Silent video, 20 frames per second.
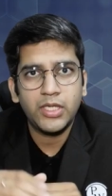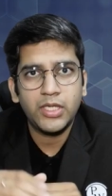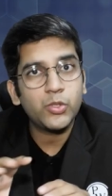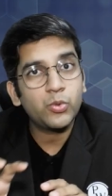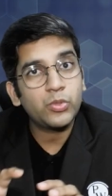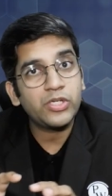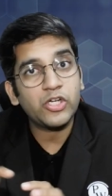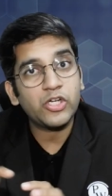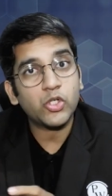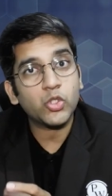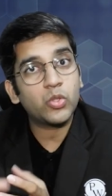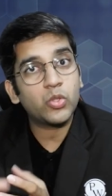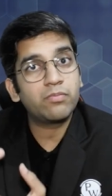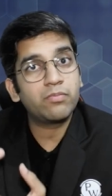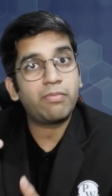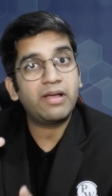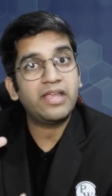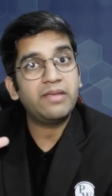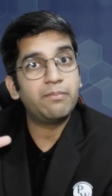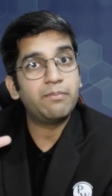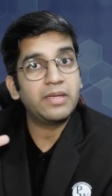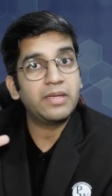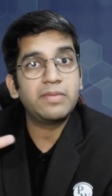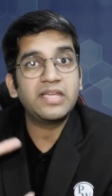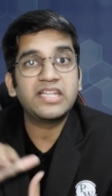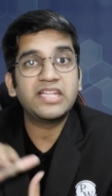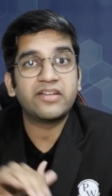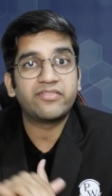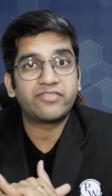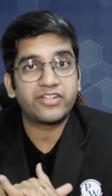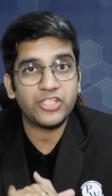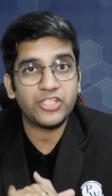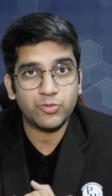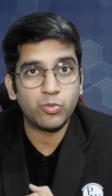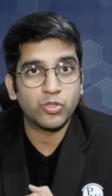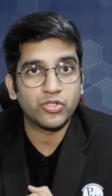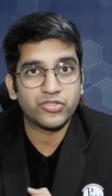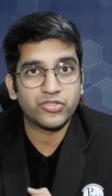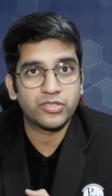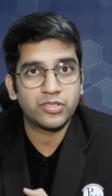you need not go and buy big big reference
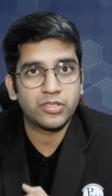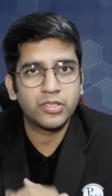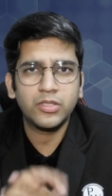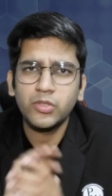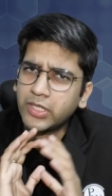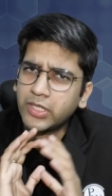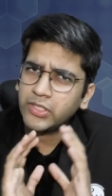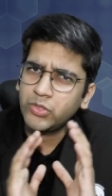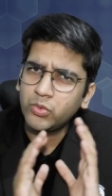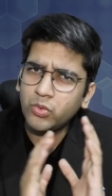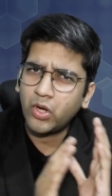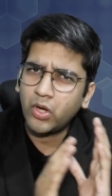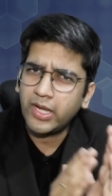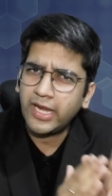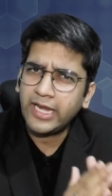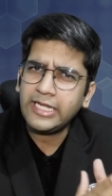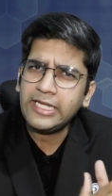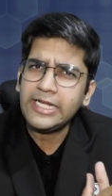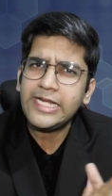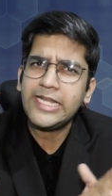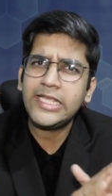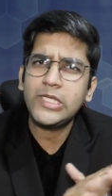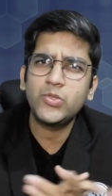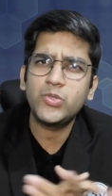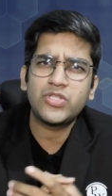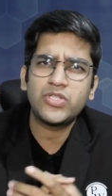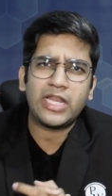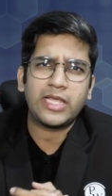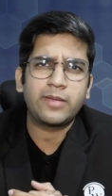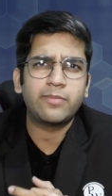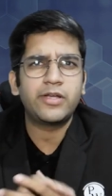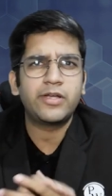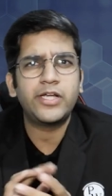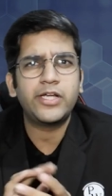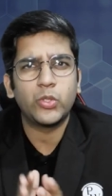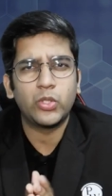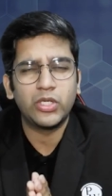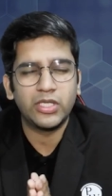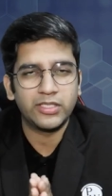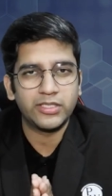books you can any day use a library
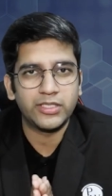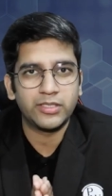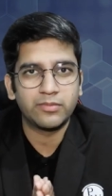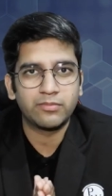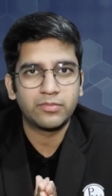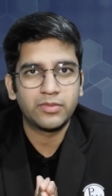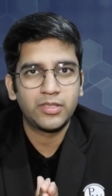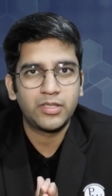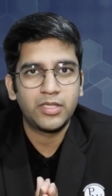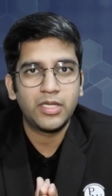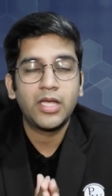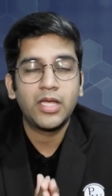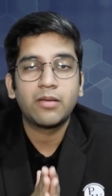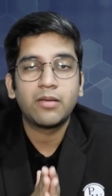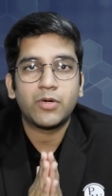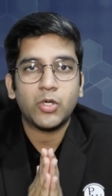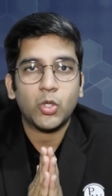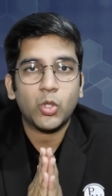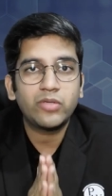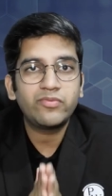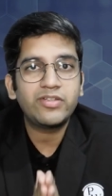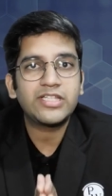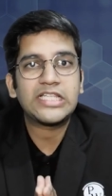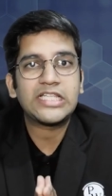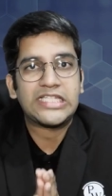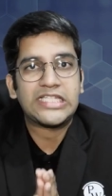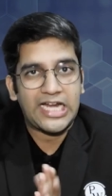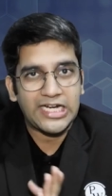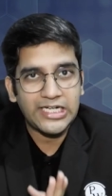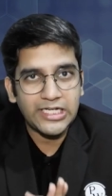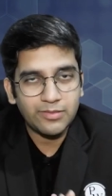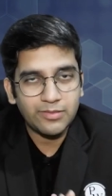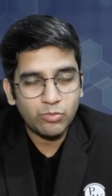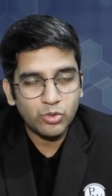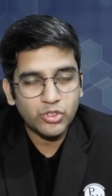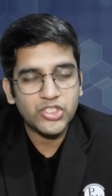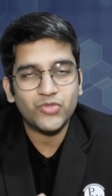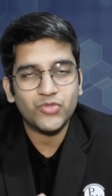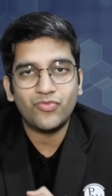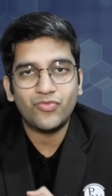to learn them but always the standard
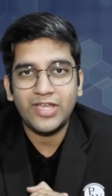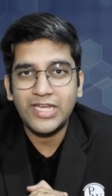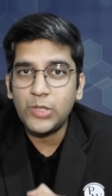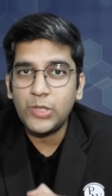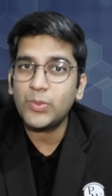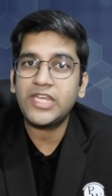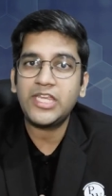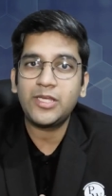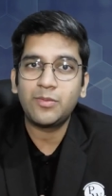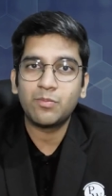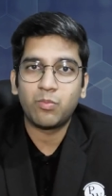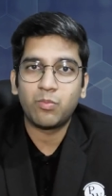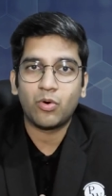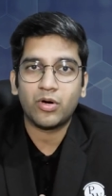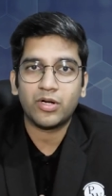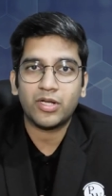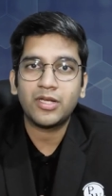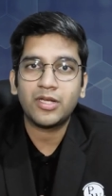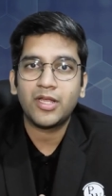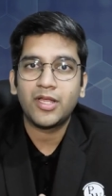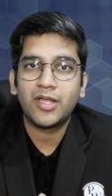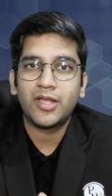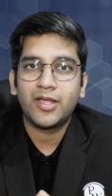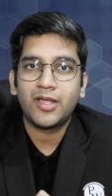books is very very important